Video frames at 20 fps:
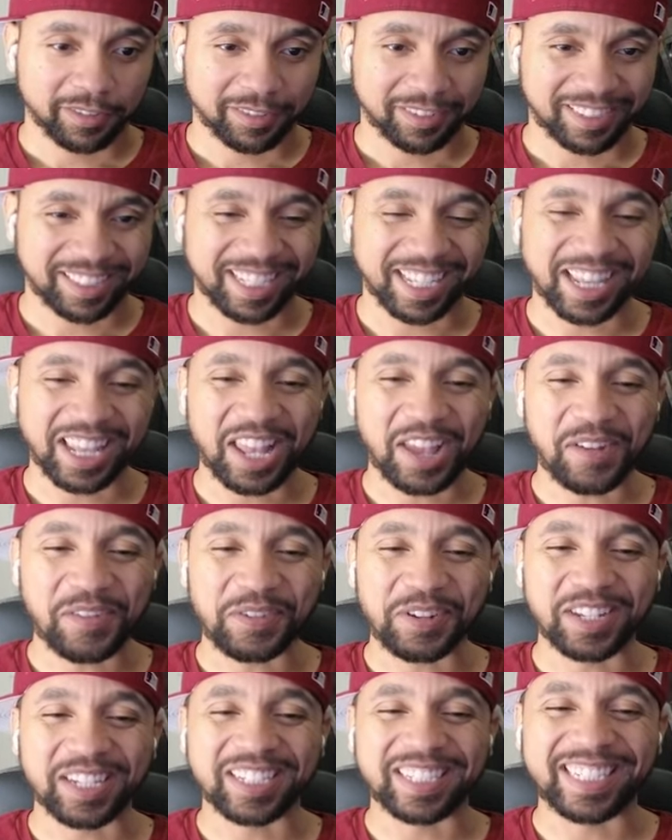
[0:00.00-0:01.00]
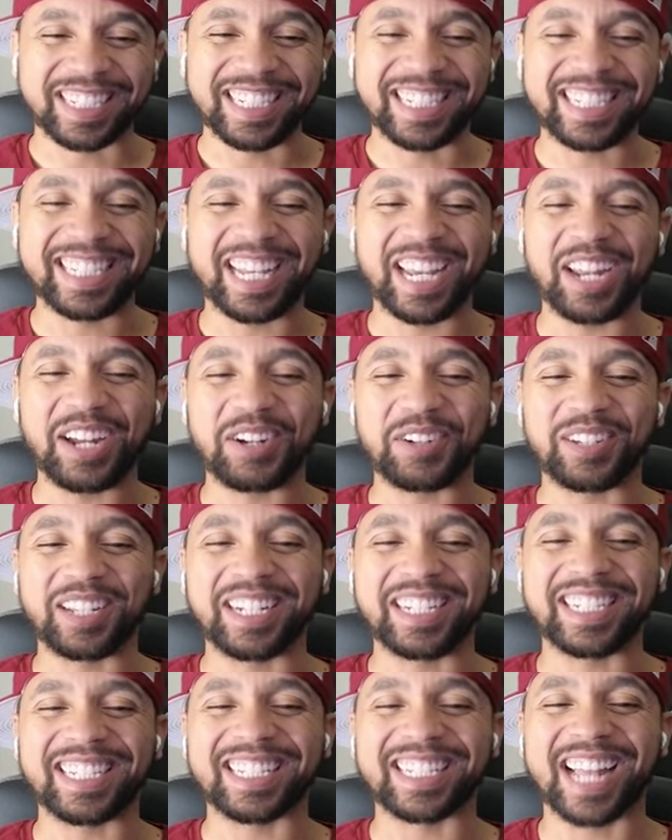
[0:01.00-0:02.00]
The level of detail they
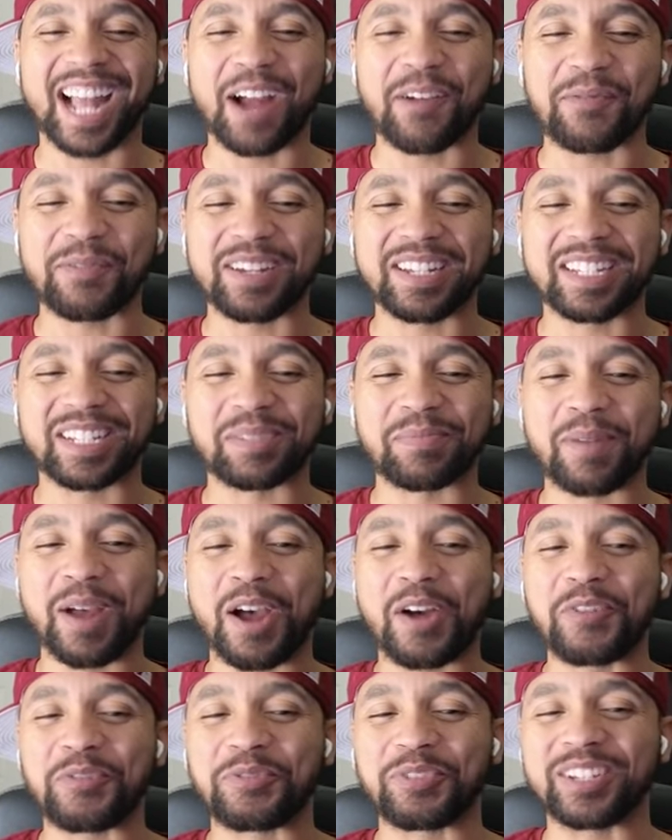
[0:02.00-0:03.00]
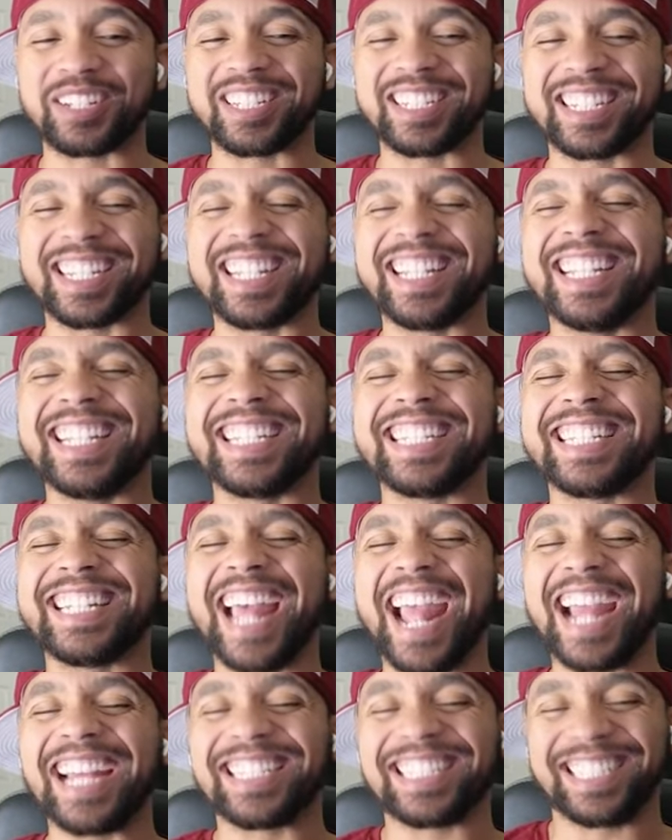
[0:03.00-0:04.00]
just got with his mouth is
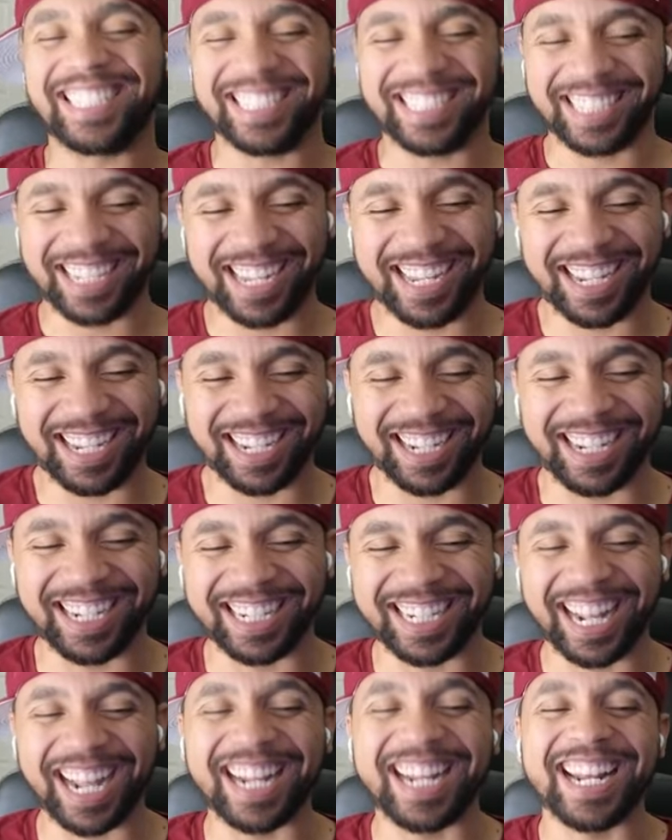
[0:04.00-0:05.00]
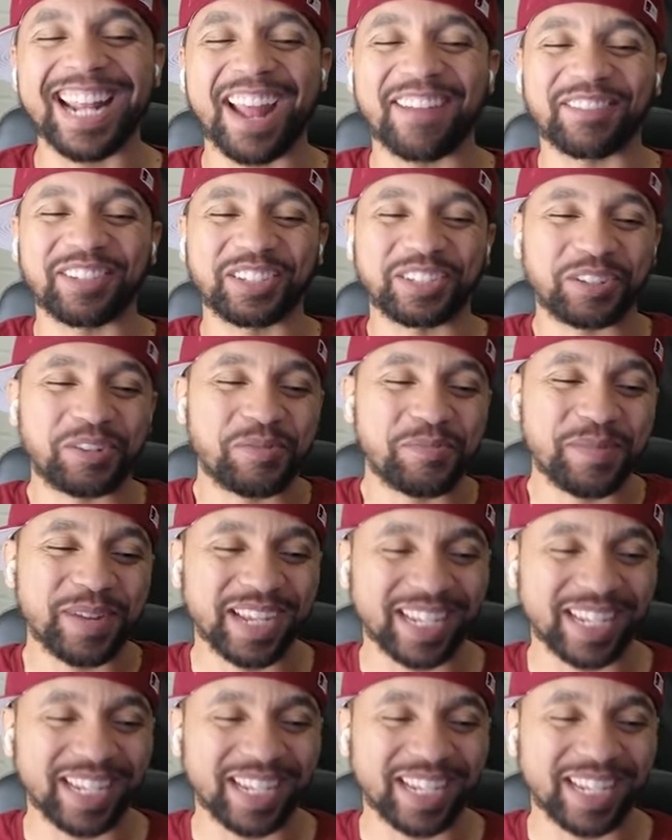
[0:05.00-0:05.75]
nasty. They didn't have to zoom in